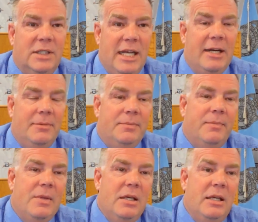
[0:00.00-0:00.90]
Yeah.
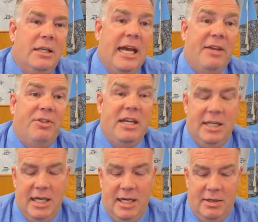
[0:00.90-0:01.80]
Yeah, I think
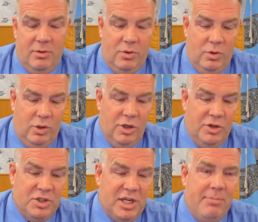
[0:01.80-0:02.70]
the
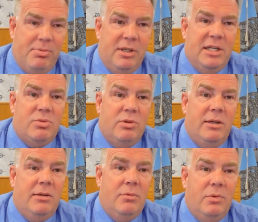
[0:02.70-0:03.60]
state police,
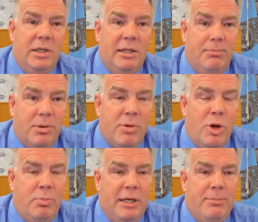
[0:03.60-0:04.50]
we
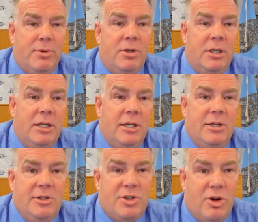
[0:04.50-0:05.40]
promote people,
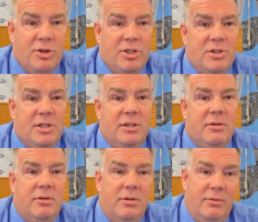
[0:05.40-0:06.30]
sergeants
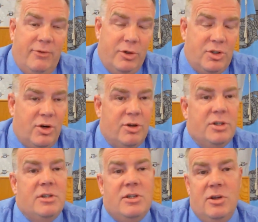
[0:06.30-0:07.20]
and first
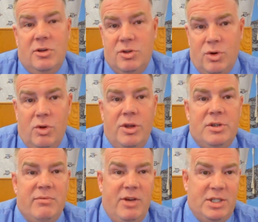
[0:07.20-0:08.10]
sergeants, to control
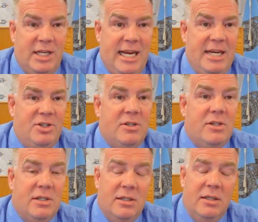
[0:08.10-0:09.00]
those
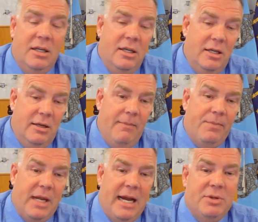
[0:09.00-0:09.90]
investigations. And
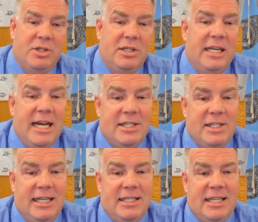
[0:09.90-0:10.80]
I was a DIC
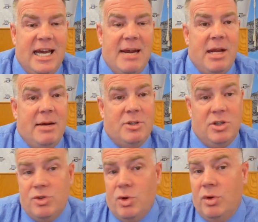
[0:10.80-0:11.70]
at the time, and I was
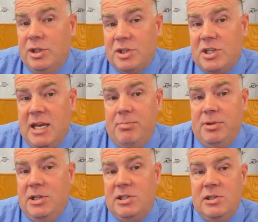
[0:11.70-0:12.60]
controlling the state
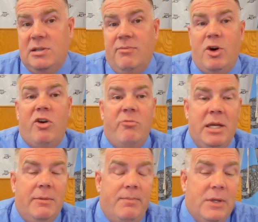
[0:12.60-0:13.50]
police's involvement,
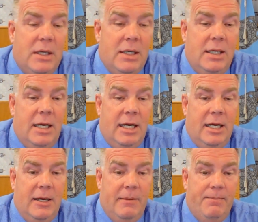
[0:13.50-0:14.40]

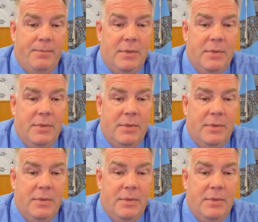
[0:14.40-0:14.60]
um,